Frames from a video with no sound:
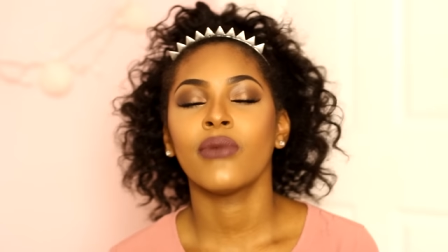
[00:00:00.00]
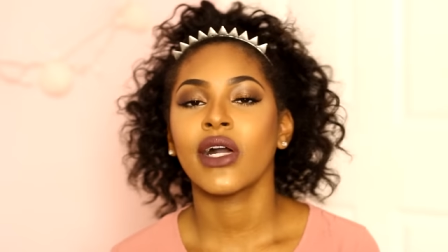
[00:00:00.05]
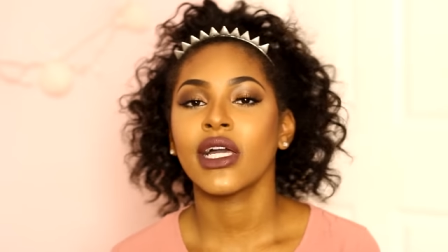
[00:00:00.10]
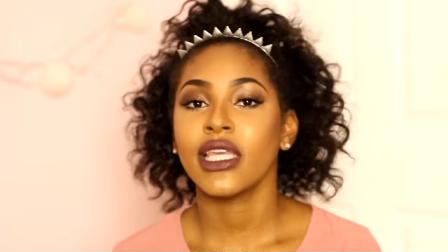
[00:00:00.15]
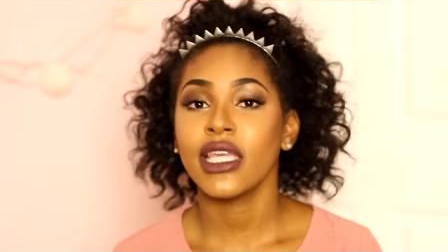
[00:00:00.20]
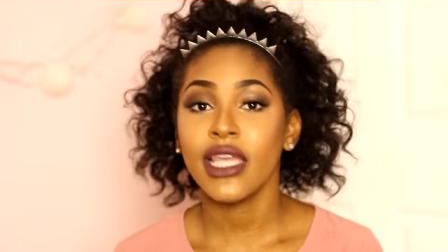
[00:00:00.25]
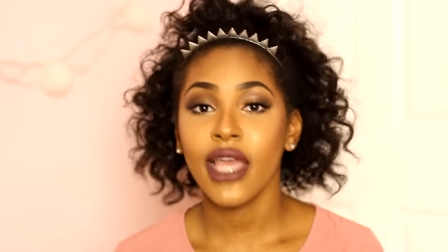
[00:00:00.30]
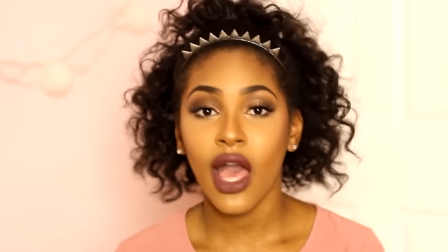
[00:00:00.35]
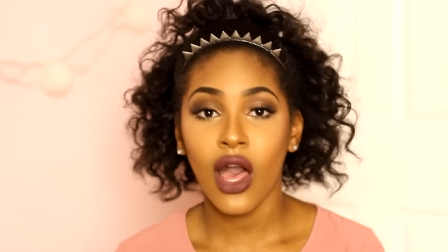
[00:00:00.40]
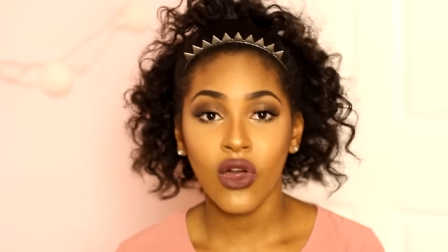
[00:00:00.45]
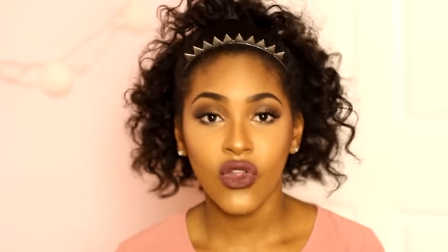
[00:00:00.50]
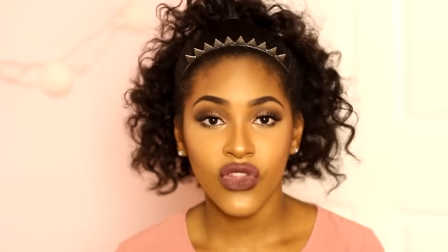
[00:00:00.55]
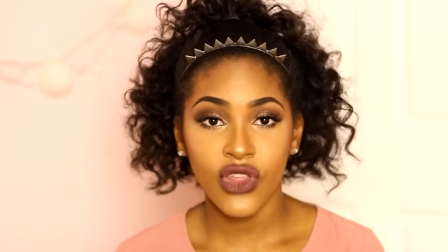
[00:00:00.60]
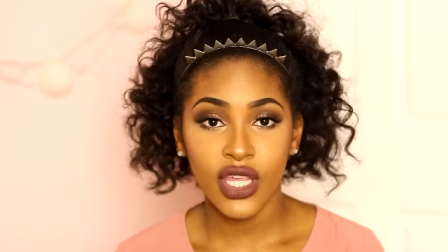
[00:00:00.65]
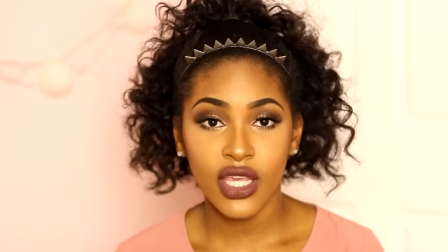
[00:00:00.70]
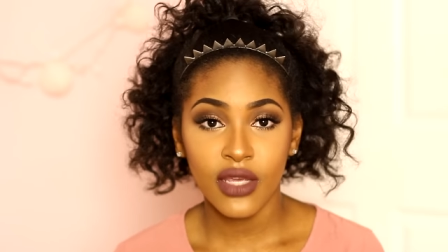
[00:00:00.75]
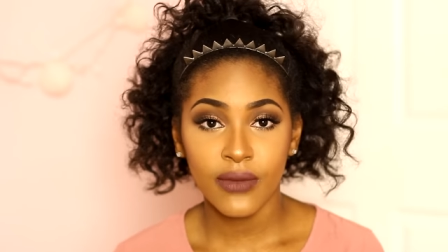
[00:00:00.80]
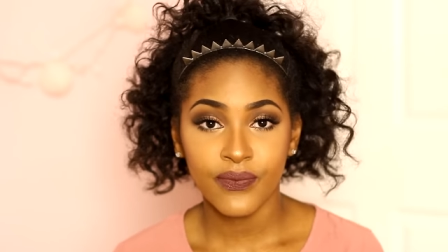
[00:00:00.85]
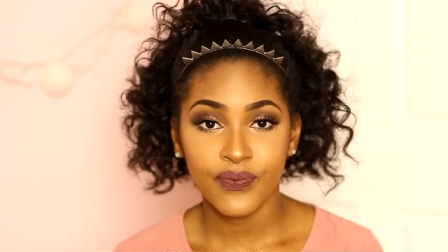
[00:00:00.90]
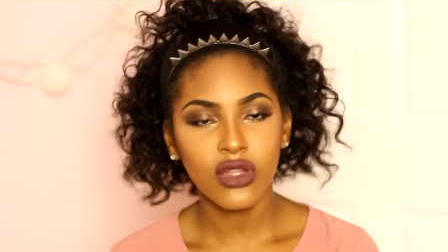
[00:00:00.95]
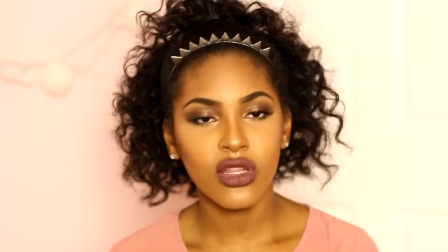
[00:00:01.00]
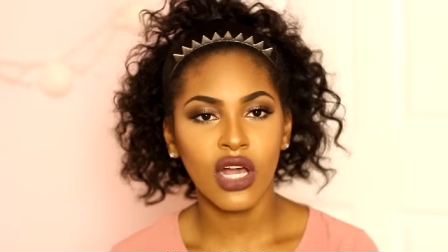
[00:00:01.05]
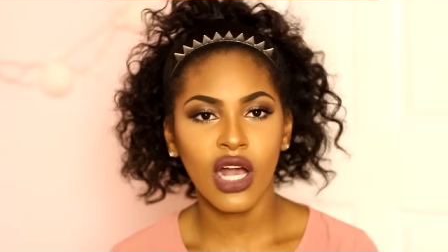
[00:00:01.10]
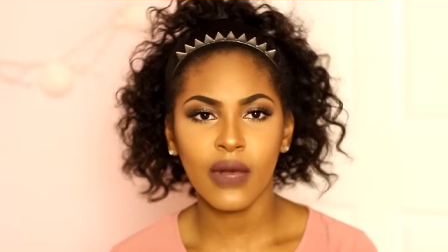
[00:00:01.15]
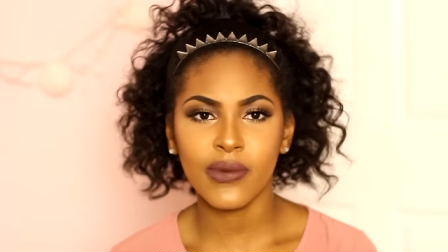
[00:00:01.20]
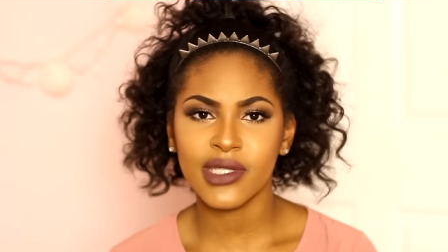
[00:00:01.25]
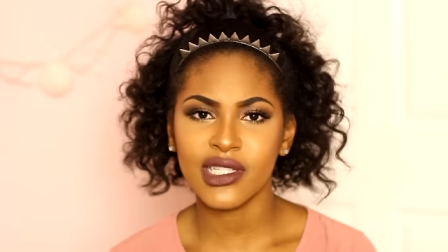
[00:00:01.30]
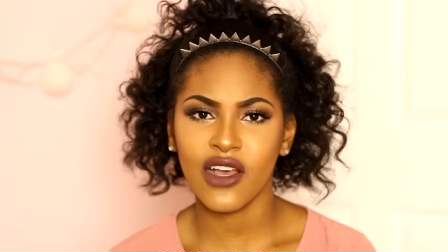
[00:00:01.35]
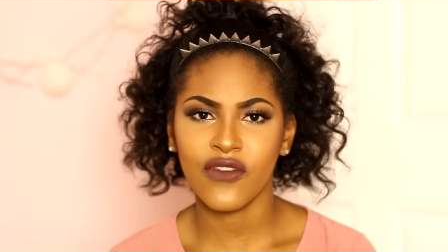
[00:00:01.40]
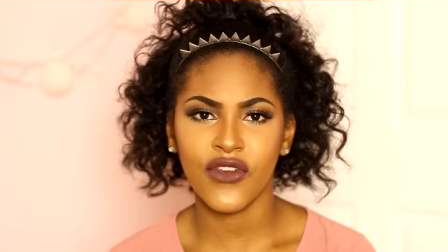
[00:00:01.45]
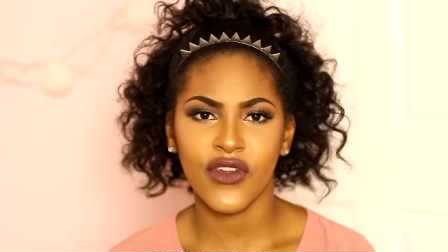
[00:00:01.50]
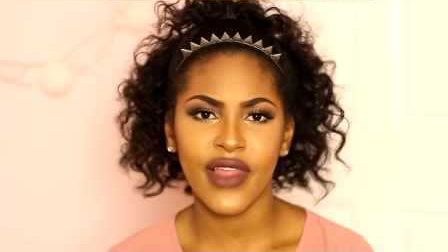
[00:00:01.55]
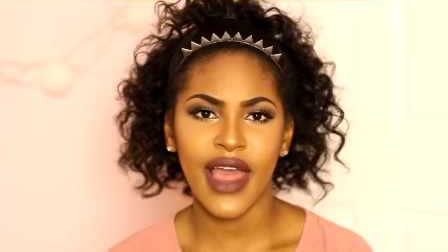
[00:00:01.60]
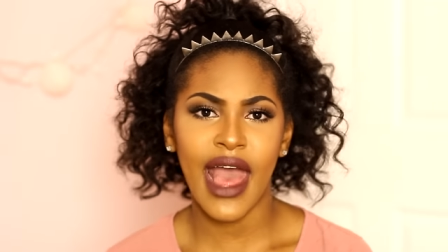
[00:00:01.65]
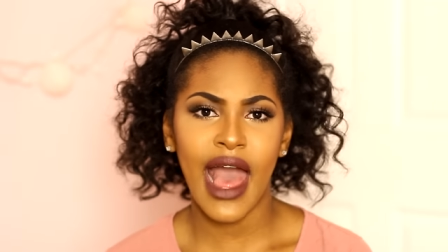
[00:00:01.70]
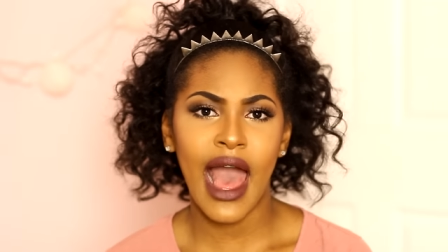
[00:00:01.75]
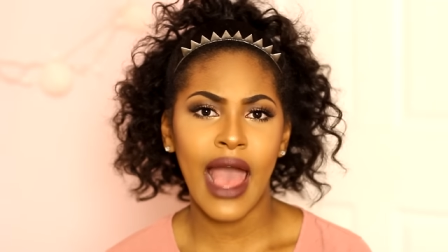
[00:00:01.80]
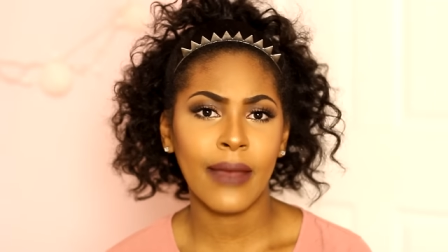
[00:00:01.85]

But eat healthy, look up stuff for that.